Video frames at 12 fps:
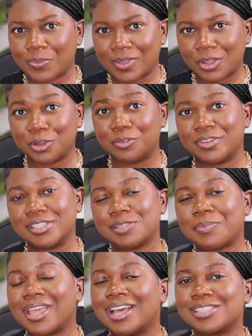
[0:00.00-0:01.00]

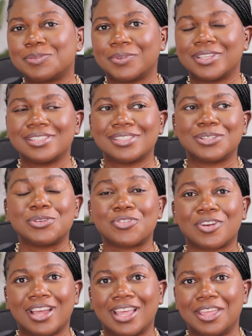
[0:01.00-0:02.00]
convince my husband to
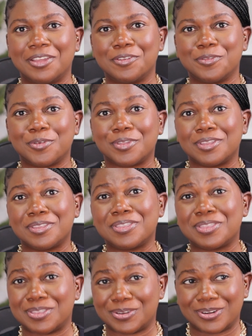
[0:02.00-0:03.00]
try for the
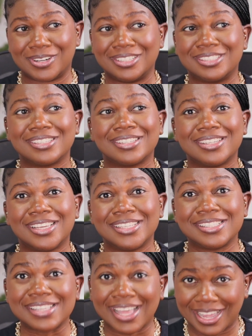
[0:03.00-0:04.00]
third
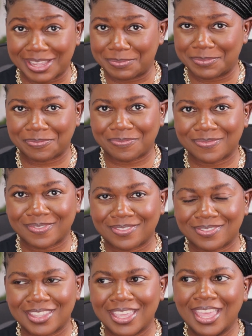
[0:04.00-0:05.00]
time.
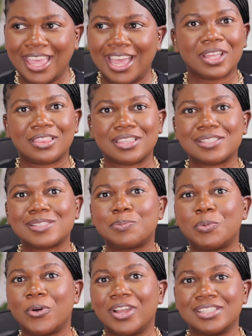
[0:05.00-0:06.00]
At this
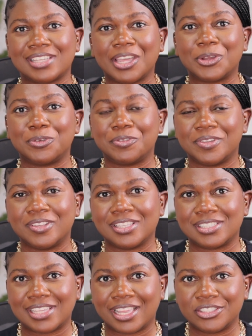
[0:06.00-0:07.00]
point, I could feel
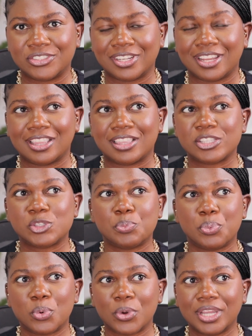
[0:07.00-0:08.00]
the tension. At this
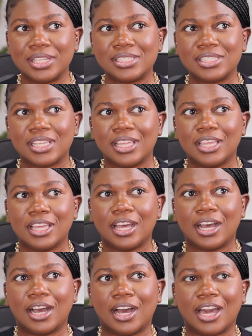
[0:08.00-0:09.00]
point,
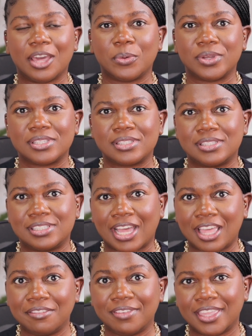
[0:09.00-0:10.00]
I was
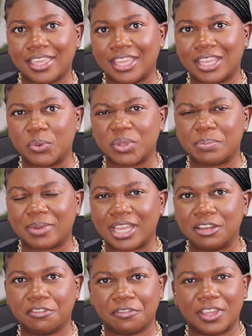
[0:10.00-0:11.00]
diving in with
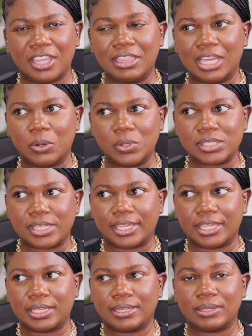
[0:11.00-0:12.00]
blind faith. I was
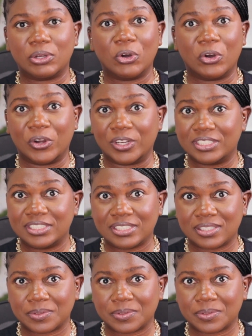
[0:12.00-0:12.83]
like, God,